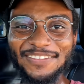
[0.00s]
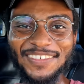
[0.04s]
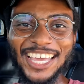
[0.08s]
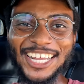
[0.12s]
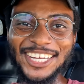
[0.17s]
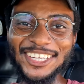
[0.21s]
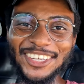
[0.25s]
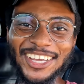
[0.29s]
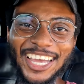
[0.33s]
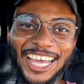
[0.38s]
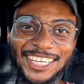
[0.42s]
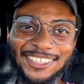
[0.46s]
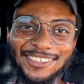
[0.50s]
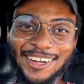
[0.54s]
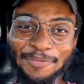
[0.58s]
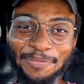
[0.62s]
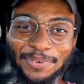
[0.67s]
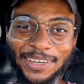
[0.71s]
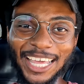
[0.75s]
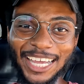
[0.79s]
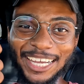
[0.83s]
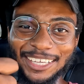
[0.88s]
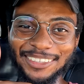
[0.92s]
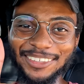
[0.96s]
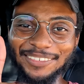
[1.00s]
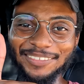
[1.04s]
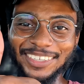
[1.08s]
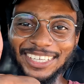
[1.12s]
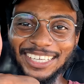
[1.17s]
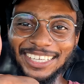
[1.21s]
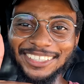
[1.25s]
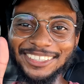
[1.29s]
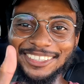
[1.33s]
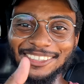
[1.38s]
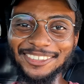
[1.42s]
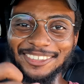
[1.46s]
Make sure you guys drop a like on the
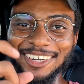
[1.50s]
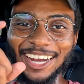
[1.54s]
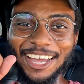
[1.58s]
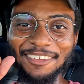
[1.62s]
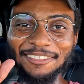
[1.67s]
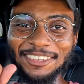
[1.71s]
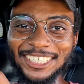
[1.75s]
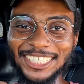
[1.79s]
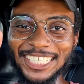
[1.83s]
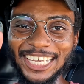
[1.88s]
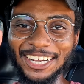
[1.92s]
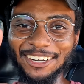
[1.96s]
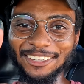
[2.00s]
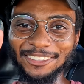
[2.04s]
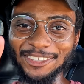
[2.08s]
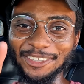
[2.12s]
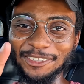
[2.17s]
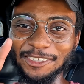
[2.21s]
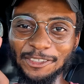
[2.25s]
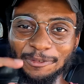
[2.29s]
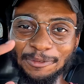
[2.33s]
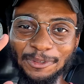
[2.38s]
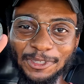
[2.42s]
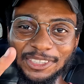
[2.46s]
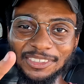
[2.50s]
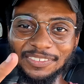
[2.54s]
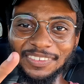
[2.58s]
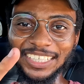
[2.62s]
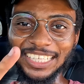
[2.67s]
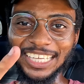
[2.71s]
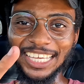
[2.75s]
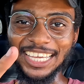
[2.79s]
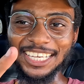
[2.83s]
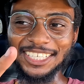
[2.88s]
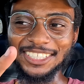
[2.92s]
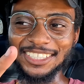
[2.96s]
vid, subscribe to the channel, turn those post
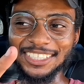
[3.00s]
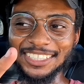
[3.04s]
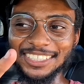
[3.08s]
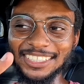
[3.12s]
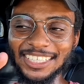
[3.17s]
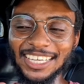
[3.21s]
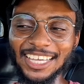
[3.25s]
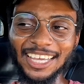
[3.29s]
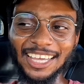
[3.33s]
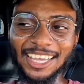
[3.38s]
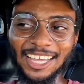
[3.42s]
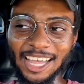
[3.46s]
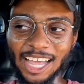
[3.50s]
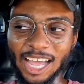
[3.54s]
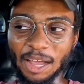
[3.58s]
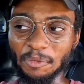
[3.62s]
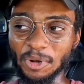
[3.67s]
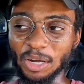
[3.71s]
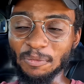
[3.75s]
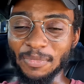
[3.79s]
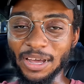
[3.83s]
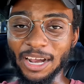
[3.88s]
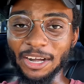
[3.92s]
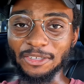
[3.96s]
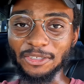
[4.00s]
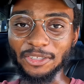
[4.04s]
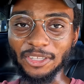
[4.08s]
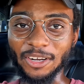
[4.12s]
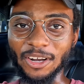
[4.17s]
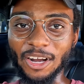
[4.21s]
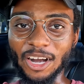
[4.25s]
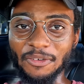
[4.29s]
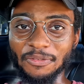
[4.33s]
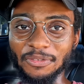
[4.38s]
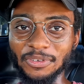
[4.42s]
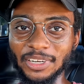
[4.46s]
notifications. I'm gonna monitor the
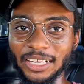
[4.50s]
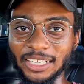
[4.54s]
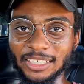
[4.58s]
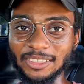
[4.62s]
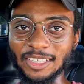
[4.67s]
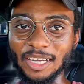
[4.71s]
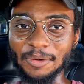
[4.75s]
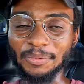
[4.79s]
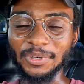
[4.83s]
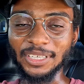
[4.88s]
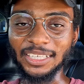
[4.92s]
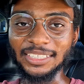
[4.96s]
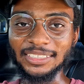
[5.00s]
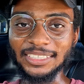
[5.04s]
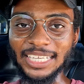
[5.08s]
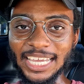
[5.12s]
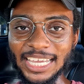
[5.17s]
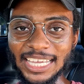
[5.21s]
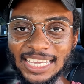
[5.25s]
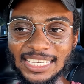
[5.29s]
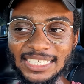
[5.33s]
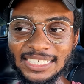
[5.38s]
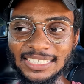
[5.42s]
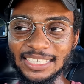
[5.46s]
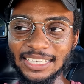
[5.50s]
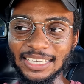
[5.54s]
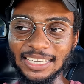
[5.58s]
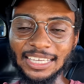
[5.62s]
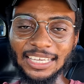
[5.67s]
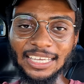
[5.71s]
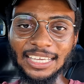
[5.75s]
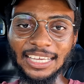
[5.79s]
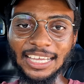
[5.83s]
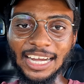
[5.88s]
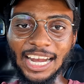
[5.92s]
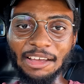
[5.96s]
car for the next couple of days,
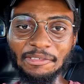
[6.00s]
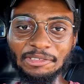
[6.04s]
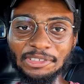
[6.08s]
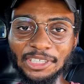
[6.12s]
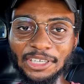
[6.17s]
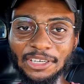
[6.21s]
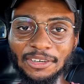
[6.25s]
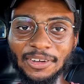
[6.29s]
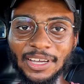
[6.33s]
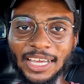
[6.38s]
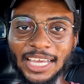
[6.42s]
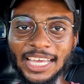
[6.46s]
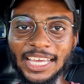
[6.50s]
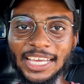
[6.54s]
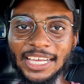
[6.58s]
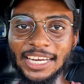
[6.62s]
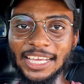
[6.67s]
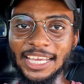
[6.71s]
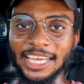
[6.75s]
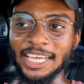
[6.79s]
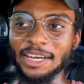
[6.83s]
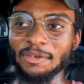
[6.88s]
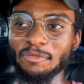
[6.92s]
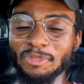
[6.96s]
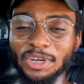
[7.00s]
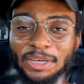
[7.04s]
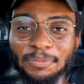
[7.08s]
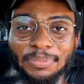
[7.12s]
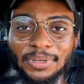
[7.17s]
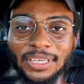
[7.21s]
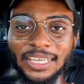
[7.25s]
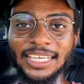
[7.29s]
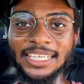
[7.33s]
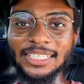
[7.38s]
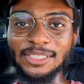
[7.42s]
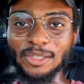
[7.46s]
and obviously go ahead and
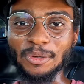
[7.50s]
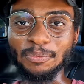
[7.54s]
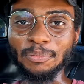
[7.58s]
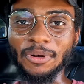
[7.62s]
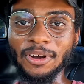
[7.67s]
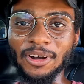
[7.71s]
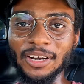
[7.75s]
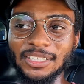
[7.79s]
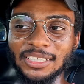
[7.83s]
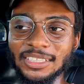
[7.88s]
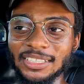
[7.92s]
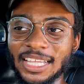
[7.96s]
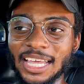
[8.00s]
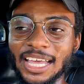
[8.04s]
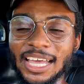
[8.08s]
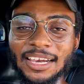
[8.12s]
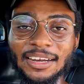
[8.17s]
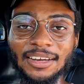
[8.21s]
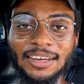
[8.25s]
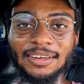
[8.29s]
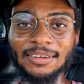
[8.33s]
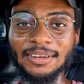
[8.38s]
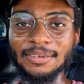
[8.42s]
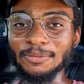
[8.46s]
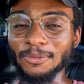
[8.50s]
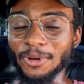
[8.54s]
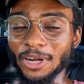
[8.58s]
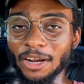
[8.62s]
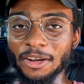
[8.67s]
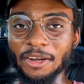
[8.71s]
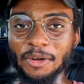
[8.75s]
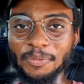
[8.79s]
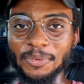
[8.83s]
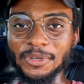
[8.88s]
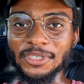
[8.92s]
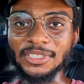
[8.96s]
replace the parts that
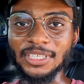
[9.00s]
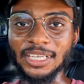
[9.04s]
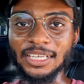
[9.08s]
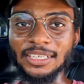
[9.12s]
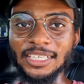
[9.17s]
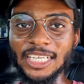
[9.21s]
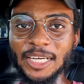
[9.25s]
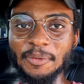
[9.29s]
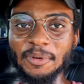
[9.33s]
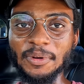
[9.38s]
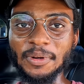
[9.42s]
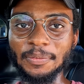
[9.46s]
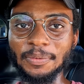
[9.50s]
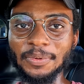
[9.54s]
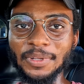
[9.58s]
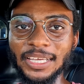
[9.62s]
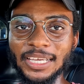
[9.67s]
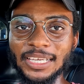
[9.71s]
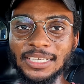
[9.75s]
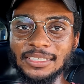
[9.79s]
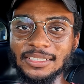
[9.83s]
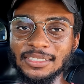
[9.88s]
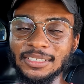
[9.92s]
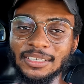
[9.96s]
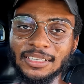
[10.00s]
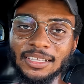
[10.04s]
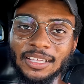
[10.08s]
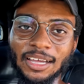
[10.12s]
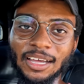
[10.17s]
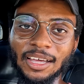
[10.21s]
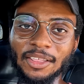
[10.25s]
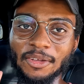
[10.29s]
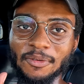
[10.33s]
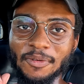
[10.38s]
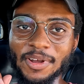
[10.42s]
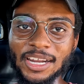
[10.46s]
100% need to be replaced,
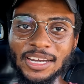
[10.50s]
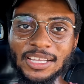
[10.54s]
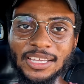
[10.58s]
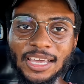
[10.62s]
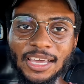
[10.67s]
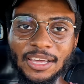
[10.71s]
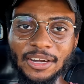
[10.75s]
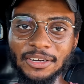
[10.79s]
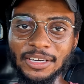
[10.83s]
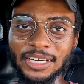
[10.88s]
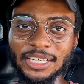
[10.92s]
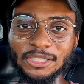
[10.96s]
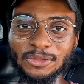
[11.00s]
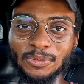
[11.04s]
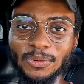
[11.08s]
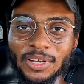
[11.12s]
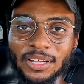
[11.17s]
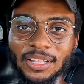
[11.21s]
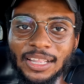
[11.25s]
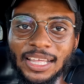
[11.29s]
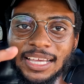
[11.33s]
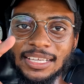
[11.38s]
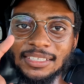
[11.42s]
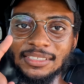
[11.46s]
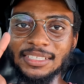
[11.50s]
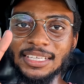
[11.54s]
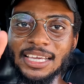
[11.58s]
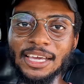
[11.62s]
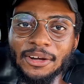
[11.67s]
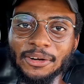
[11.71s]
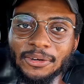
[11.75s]
uh, the radiator as well as the